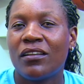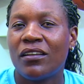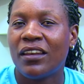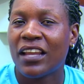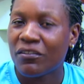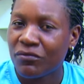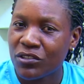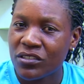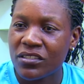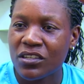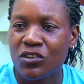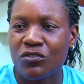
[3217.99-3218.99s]
love
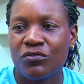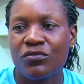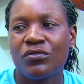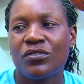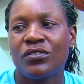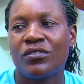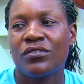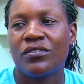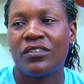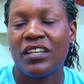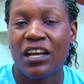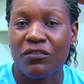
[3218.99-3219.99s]
yourself,
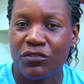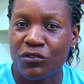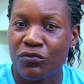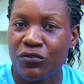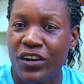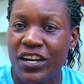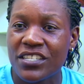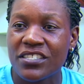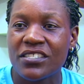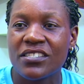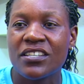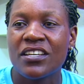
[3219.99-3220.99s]
love your
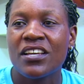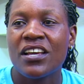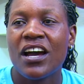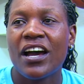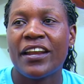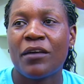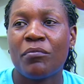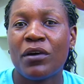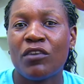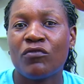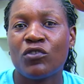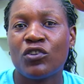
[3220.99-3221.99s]
friends, and
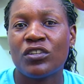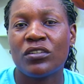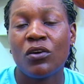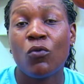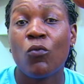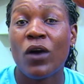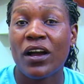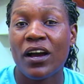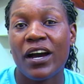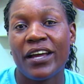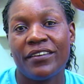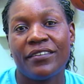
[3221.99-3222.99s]
above all, work
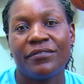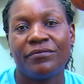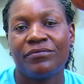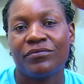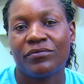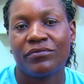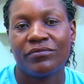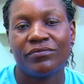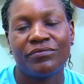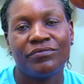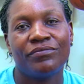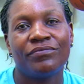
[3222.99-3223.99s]
hard.
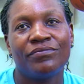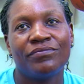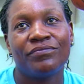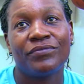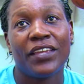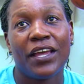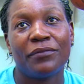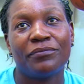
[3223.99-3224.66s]
Yeah,